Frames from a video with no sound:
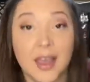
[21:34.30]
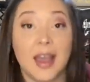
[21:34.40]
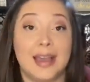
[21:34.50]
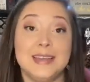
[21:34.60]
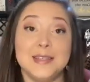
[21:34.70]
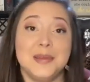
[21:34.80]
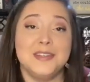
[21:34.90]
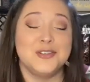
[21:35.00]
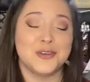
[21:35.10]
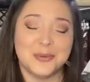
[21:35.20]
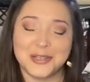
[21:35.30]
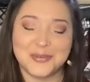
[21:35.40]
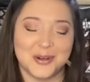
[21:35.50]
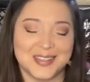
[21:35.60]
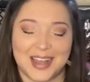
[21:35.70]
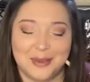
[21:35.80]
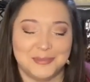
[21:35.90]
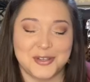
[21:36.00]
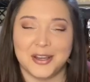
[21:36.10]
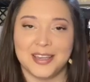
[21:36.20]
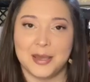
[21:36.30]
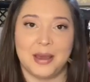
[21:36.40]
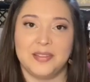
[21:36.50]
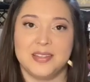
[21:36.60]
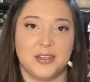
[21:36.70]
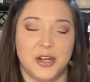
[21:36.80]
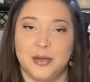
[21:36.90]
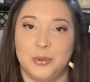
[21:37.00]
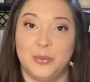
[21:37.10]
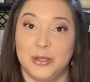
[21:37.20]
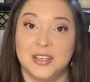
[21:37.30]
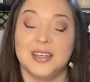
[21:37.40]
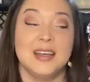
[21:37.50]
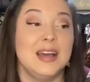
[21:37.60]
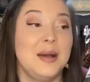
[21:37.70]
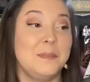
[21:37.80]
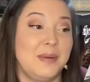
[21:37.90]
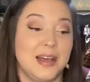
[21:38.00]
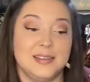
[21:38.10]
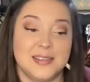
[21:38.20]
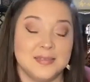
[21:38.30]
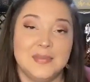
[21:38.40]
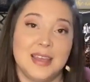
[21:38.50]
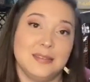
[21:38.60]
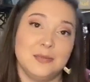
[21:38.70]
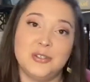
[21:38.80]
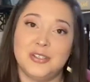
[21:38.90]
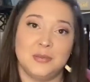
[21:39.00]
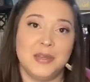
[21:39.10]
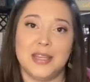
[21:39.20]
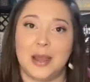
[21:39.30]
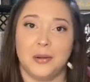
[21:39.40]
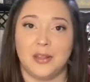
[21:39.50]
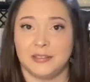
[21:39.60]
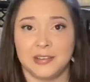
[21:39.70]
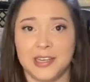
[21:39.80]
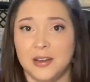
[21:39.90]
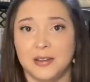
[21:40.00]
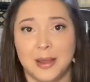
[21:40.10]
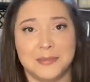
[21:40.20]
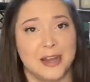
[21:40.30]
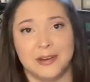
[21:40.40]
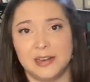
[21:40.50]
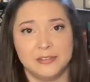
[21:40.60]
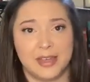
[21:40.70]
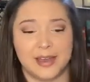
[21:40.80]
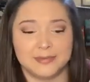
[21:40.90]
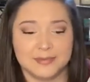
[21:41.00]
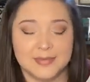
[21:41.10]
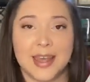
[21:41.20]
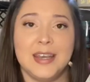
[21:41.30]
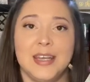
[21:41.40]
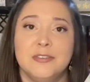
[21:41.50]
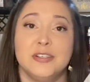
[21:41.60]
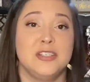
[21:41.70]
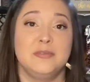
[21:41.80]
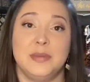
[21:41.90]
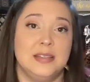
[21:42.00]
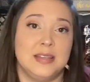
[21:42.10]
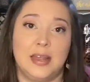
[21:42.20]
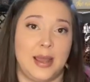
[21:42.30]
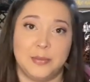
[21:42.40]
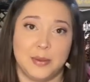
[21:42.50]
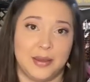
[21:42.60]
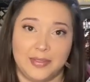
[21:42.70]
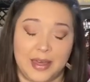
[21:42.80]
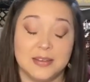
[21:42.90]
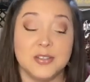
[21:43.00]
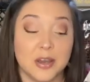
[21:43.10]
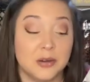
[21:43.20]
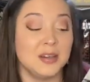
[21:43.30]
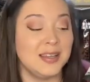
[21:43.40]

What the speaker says: I could spend so much more time talking about this incredible book, but it would just be an hour-long video and I'm not ready for that. Editing version of me is not happy about that. So